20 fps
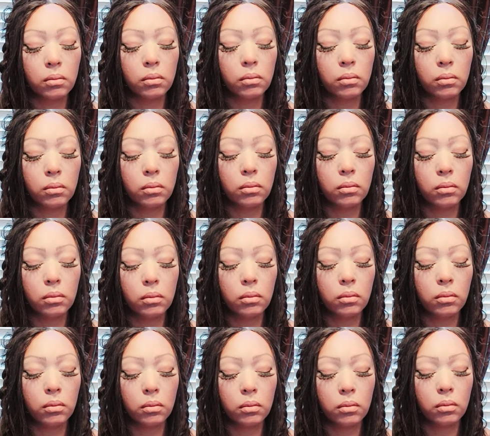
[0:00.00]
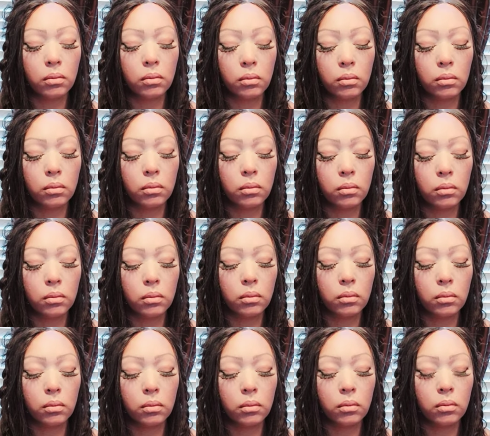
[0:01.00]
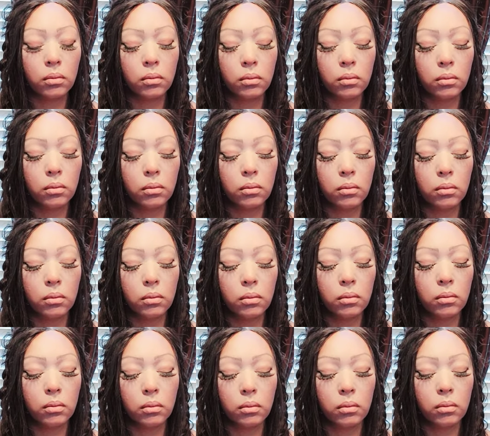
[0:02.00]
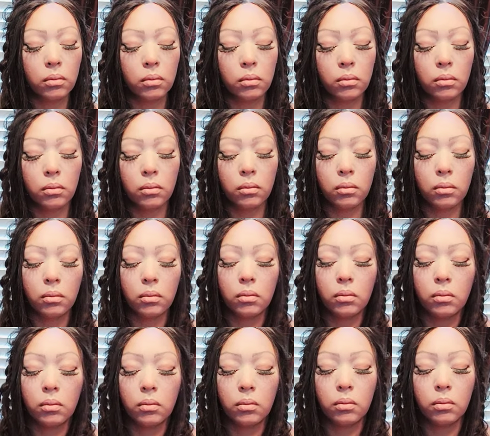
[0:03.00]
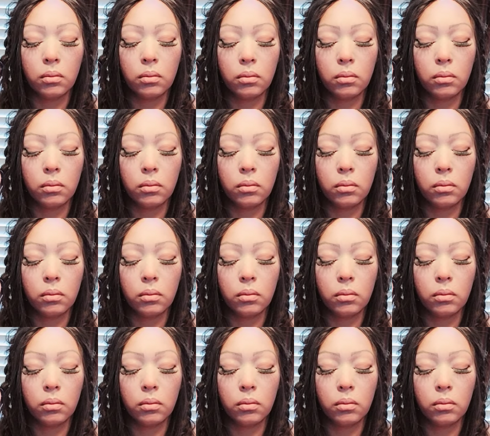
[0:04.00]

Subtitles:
Nothing is said.